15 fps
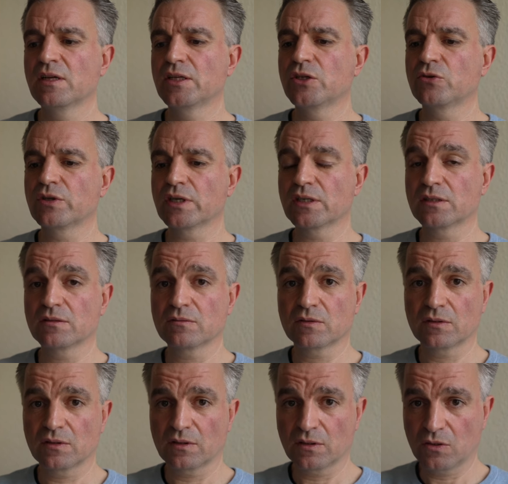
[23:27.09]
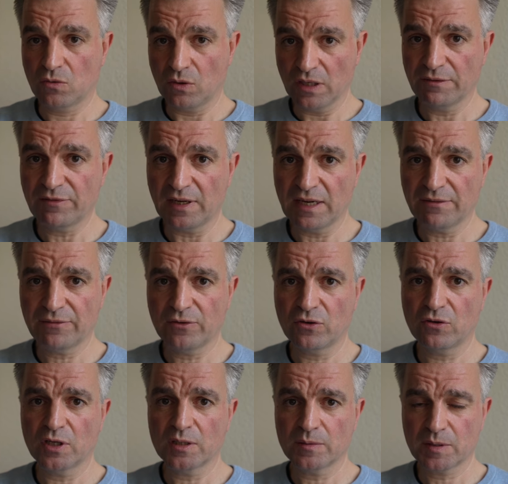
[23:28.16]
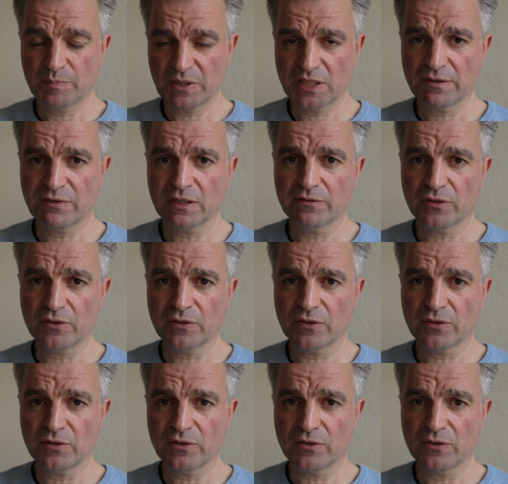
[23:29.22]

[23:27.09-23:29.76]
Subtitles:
You can qualify for a specific